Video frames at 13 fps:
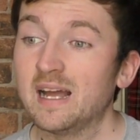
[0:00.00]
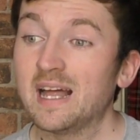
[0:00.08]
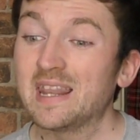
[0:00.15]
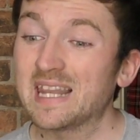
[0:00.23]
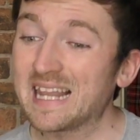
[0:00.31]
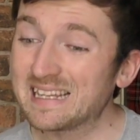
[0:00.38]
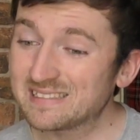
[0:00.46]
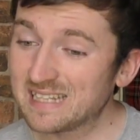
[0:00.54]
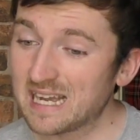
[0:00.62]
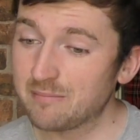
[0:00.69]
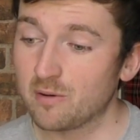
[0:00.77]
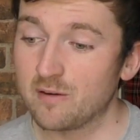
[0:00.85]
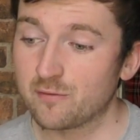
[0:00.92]
The last
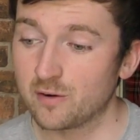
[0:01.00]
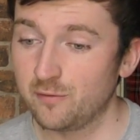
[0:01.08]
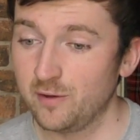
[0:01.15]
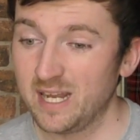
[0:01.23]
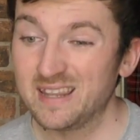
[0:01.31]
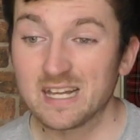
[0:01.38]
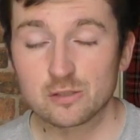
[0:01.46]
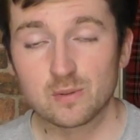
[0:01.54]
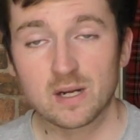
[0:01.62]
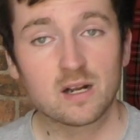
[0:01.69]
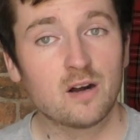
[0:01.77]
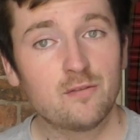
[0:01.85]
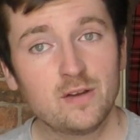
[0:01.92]
time I went for a fitting, that's
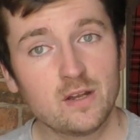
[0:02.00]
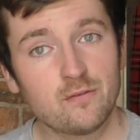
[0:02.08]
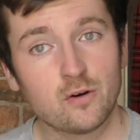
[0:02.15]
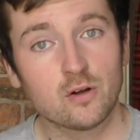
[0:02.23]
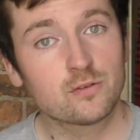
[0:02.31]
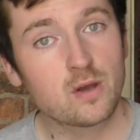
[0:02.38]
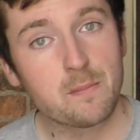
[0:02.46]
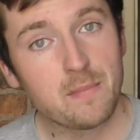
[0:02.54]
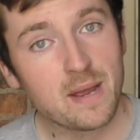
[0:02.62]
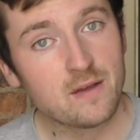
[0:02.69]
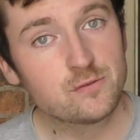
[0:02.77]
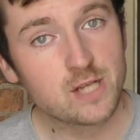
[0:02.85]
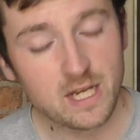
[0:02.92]
what I got it fitted for, so it
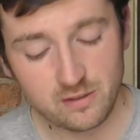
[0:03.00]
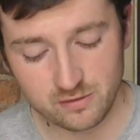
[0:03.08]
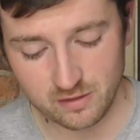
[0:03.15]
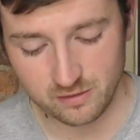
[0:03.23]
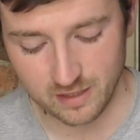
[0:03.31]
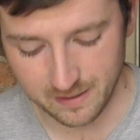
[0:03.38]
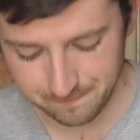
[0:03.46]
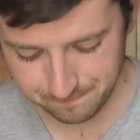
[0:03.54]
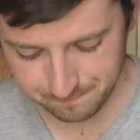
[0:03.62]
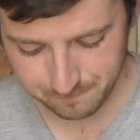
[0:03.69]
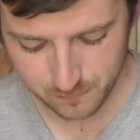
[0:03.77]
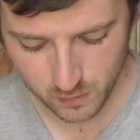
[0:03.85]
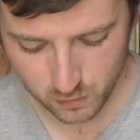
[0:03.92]
may have changed since then.
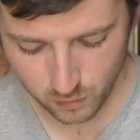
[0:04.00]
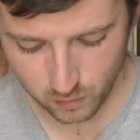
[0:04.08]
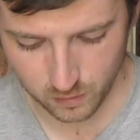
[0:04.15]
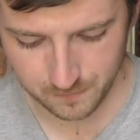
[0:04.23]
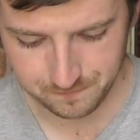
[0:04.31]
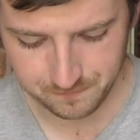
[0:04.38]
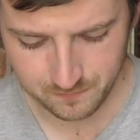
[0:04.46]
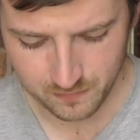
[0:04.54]
Cool.